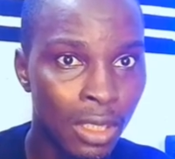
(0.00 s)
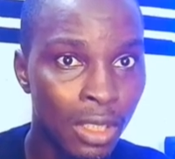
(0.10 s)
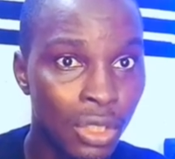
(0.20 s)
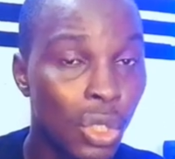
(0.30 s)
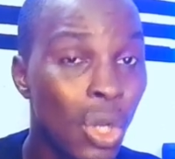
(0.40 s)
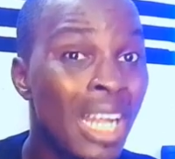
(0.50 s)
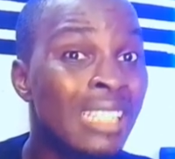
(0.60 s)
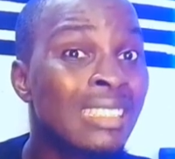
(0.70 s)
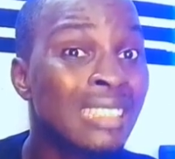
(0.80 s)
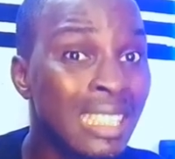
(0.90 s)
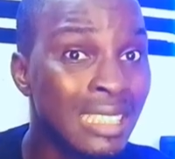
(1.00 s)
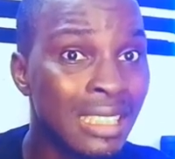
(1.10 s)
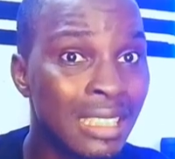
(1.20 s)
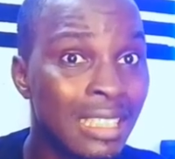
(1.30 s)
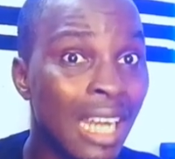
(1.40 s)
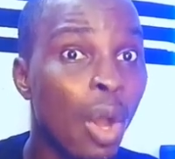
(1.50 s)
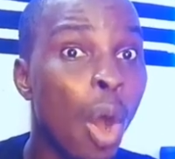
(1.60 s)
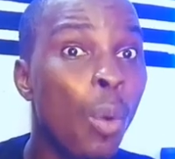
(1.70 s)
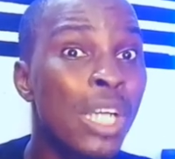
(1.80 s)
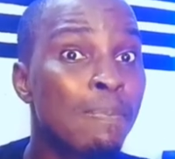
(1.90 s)
The only thing that
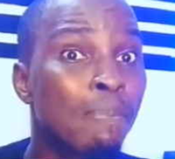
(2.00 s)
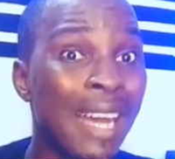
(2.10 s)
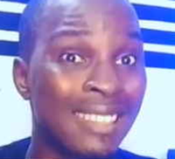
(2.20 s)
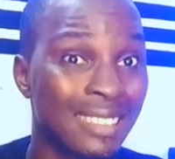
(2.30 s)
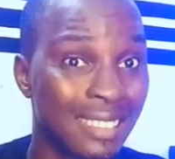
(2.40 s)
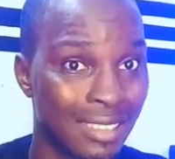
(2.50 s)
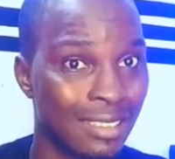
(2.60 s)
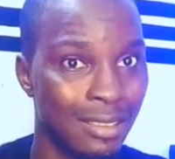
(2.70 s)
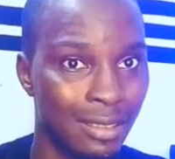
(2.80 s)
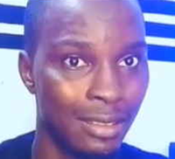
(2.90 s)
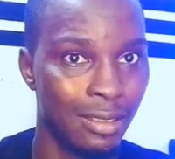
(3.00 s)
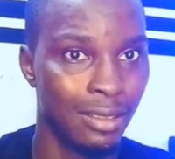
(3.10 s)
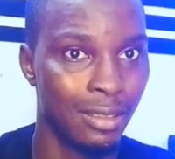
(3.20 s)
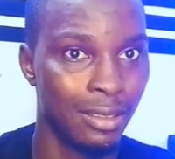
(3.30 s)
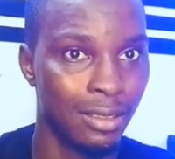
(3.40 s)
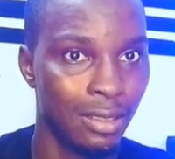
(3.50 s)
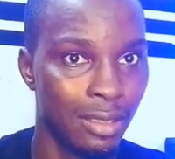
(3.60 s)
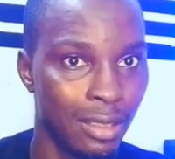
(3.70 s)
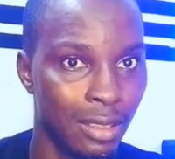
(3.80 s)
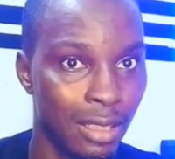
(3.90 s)
always passes
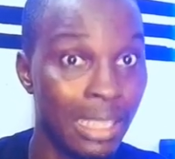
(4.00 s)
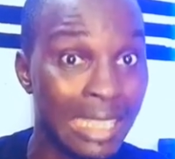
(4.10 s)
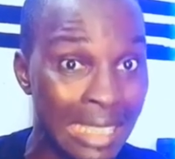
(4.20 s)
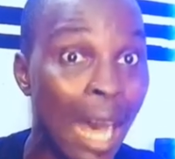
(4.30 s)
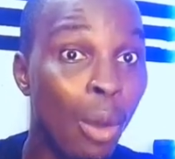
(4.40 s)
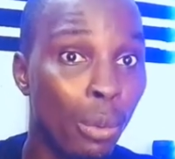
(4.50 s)
is now.